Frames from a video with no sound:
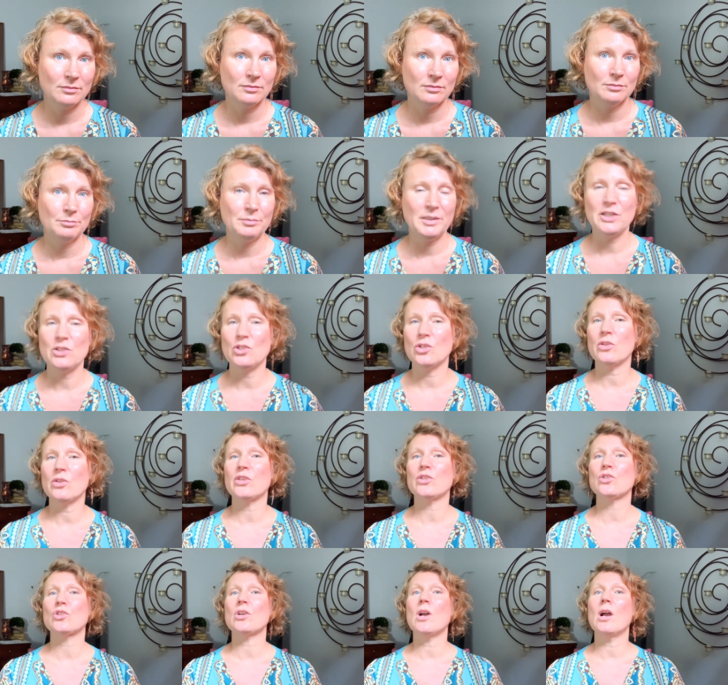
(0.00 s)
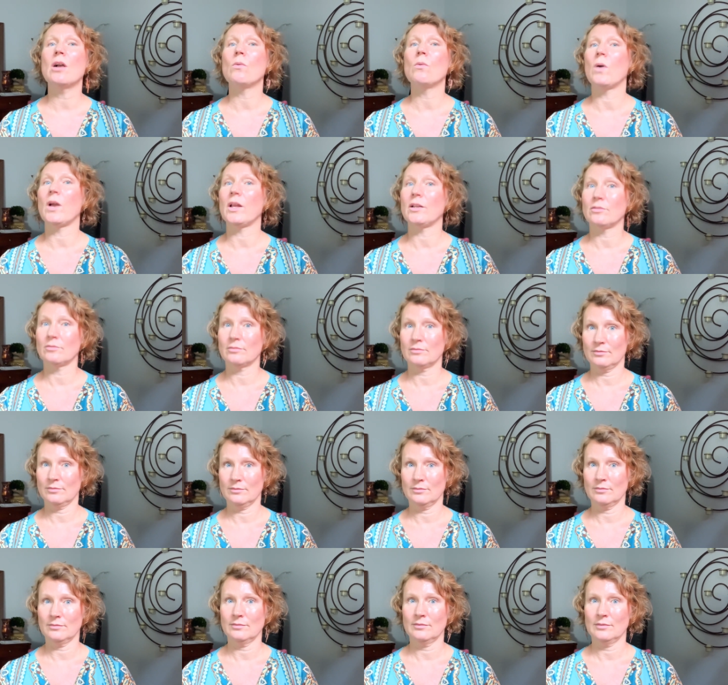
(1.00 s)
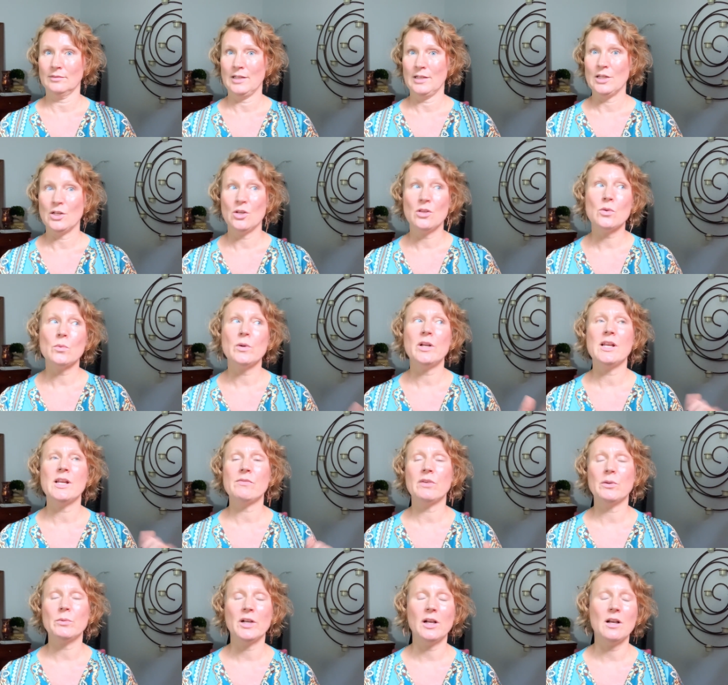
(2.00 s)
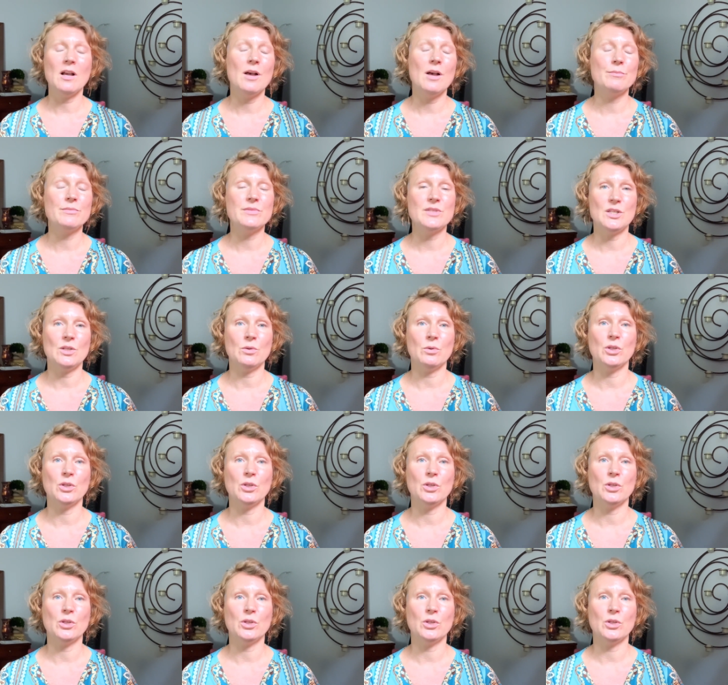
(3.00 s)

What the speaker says: because you're the strong one. You're the one everyone comes to.